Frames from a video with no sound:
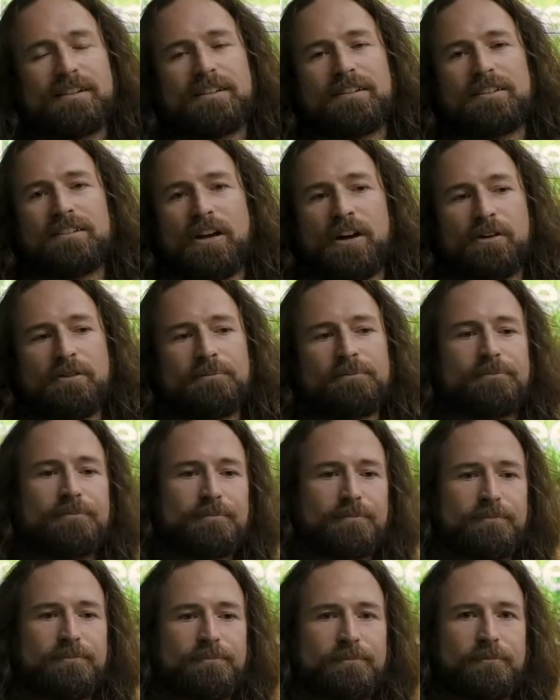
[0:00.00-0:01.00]
So
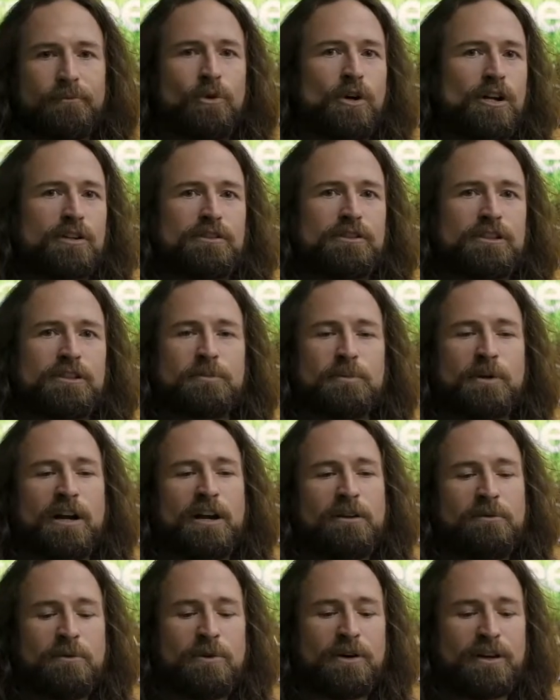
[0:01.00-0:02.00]
watering is
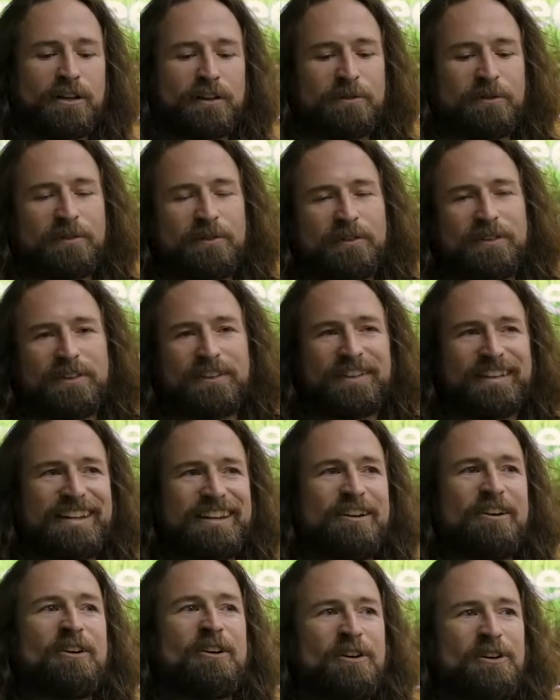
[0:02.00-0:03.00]
probably one of the
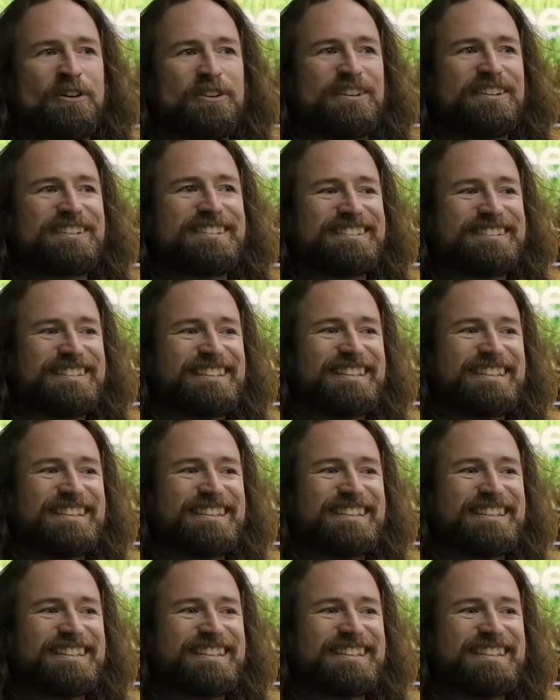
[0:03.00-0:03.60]
hardest,